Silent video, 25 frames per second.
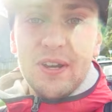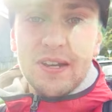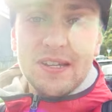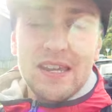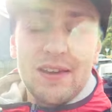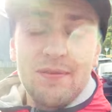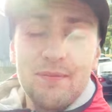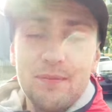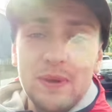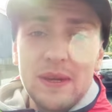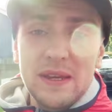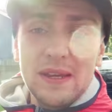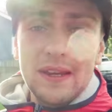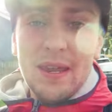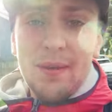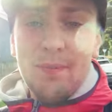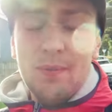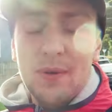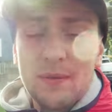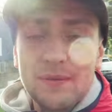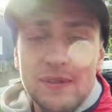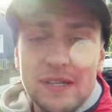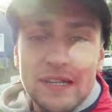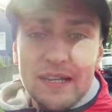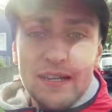you guys haven't been
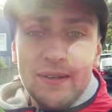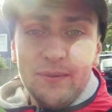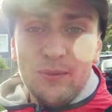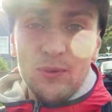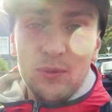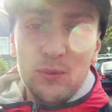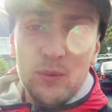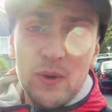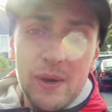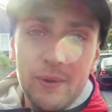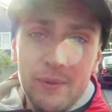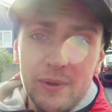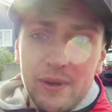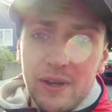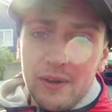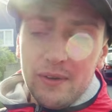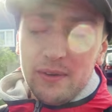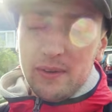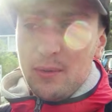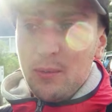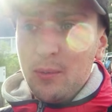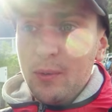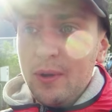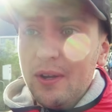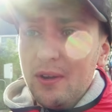keeping up to date with where we're
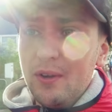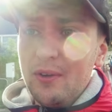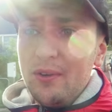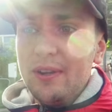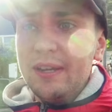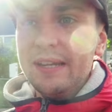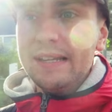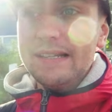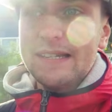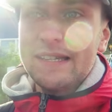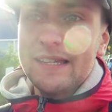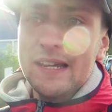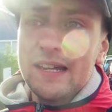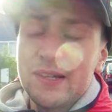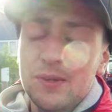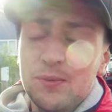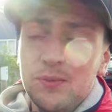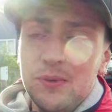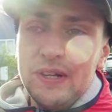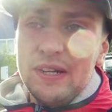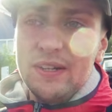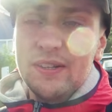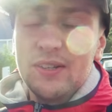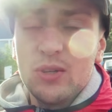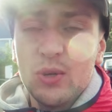going, we're on a six
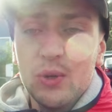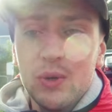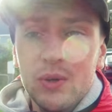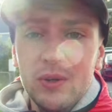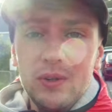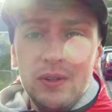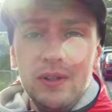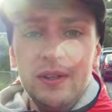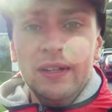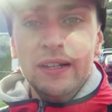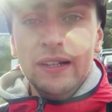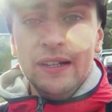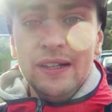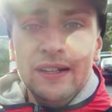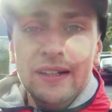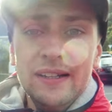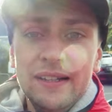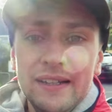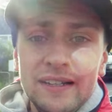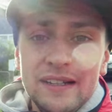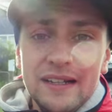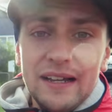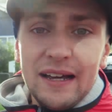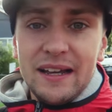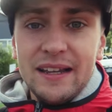week tour
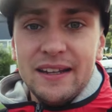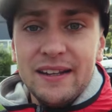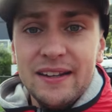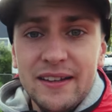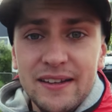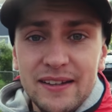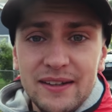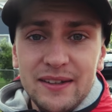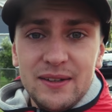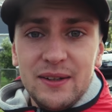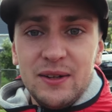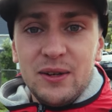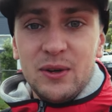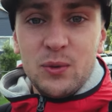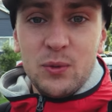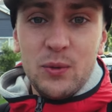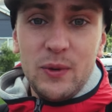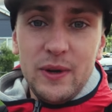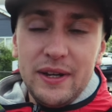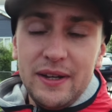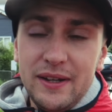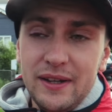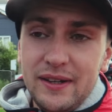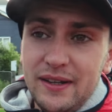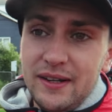and uh,
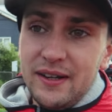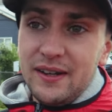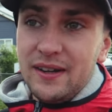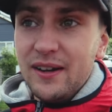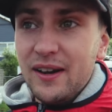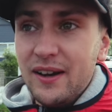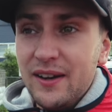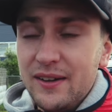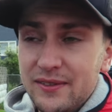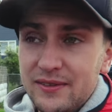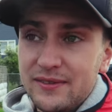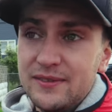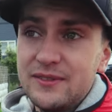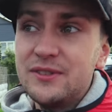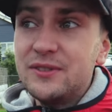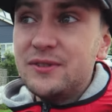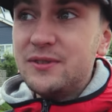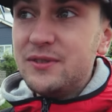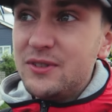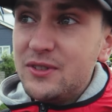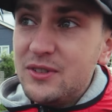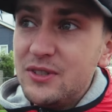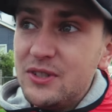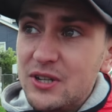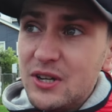we are
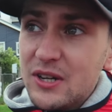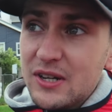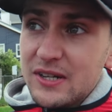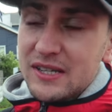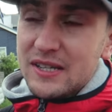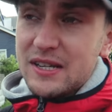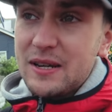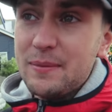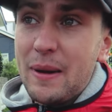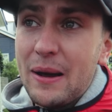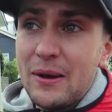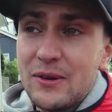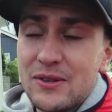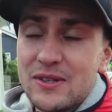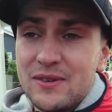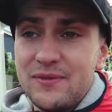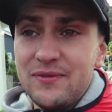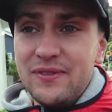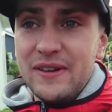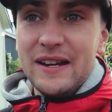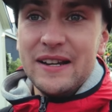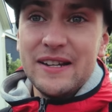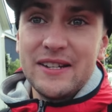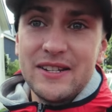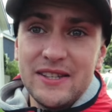just about to
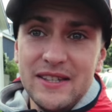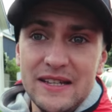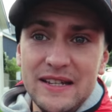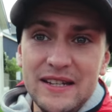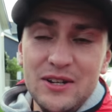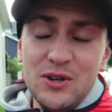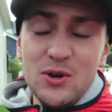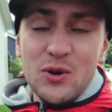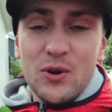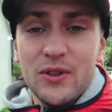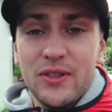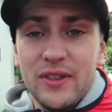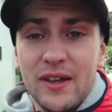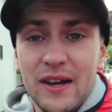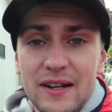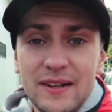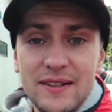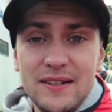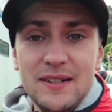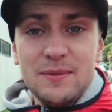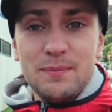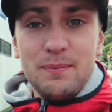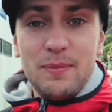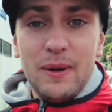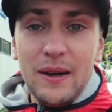finish the North
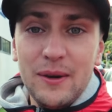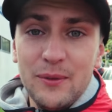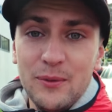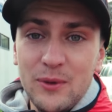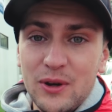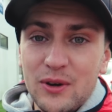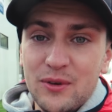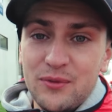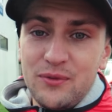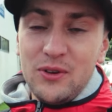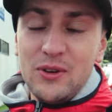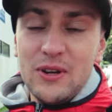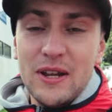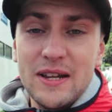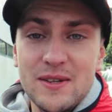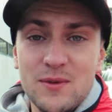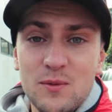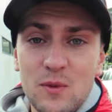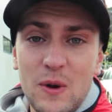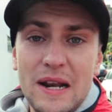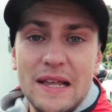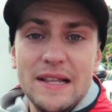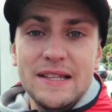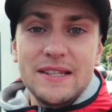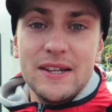Island, but we got a few days
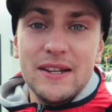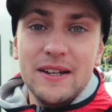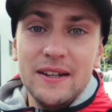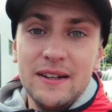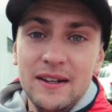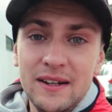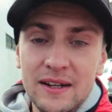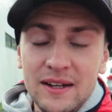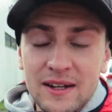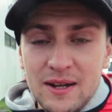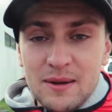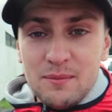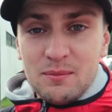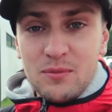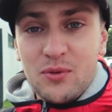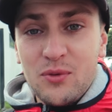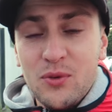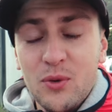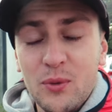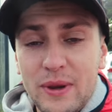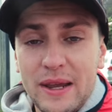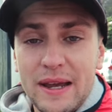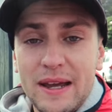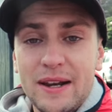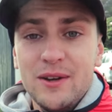in Wellington
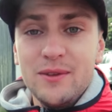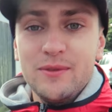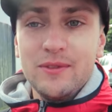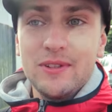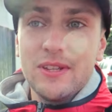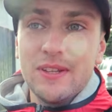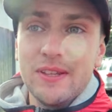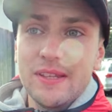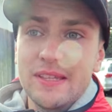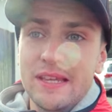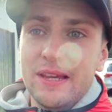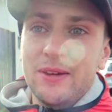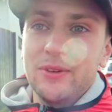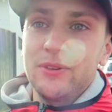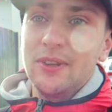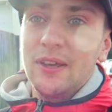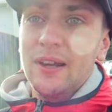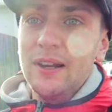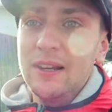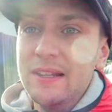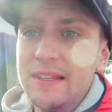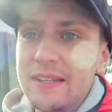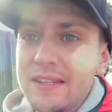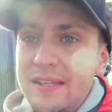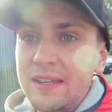before we head over to the South
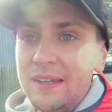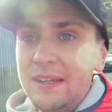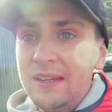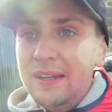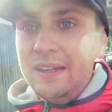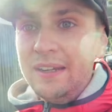Island.